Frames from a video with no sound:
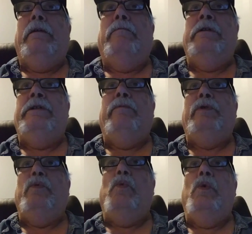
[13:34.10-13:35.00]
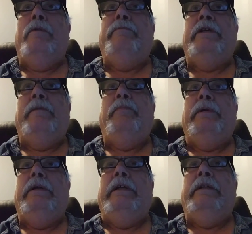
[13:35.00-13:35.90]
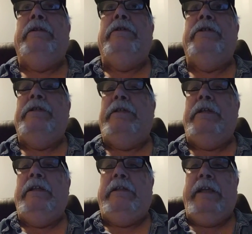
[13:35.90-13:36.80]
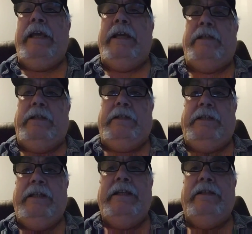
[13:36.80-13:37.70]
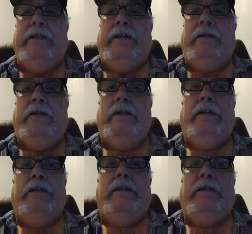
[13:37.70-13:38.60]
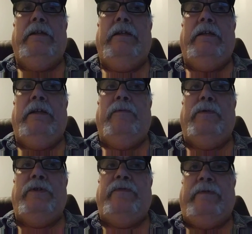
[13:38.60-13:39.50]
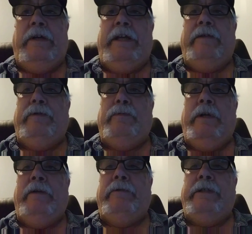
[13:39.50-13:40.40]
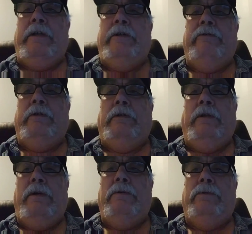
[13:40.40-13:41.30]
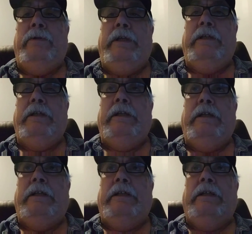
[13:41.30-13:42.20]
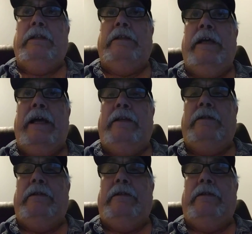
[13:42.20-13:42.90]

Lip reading: once it was warmed up and you just hit the gas sitting there, it was fine. It was when it was under a load that